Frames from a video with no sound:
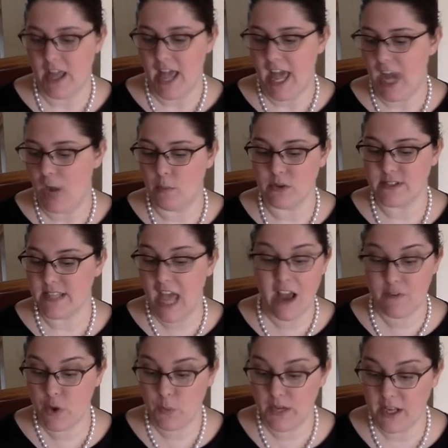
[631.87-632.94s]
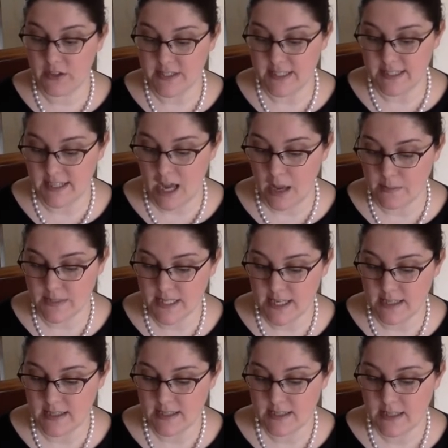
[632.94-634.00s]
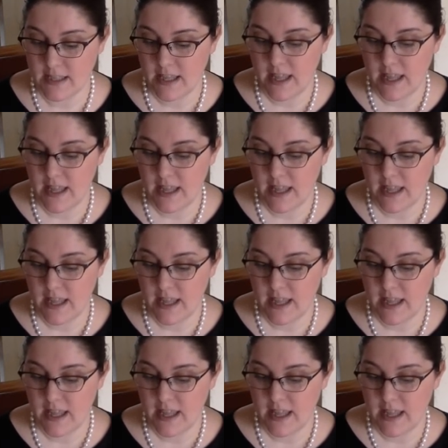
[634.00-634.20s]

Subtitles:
and almost everyone else in the time since.